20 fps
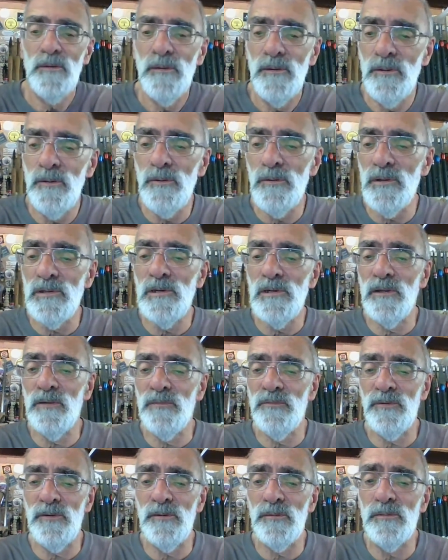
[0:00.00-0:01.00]
Who doesn't
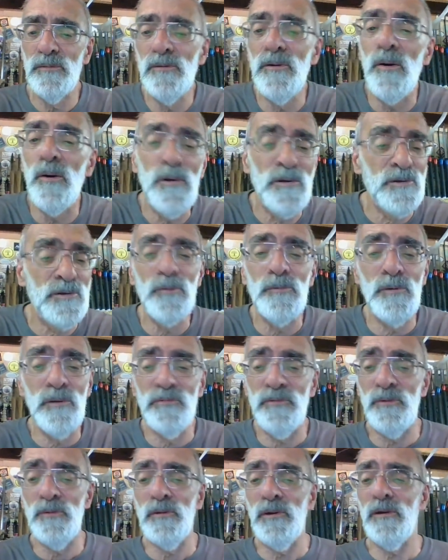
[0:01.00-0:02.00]
love you? No, I don't
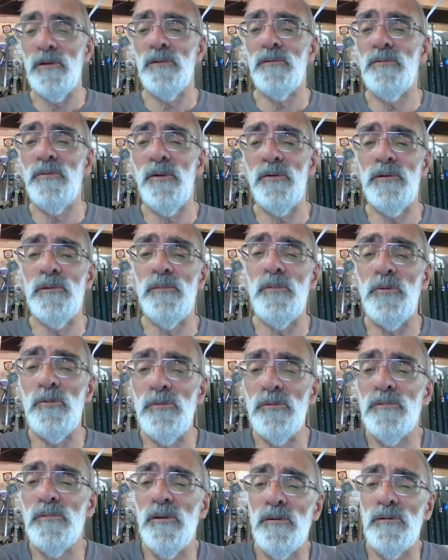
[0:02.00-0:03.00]
love you, Carl. Not anymore.
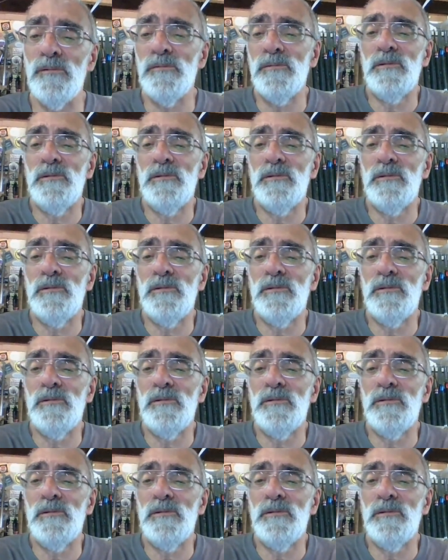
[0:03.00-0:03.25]
No.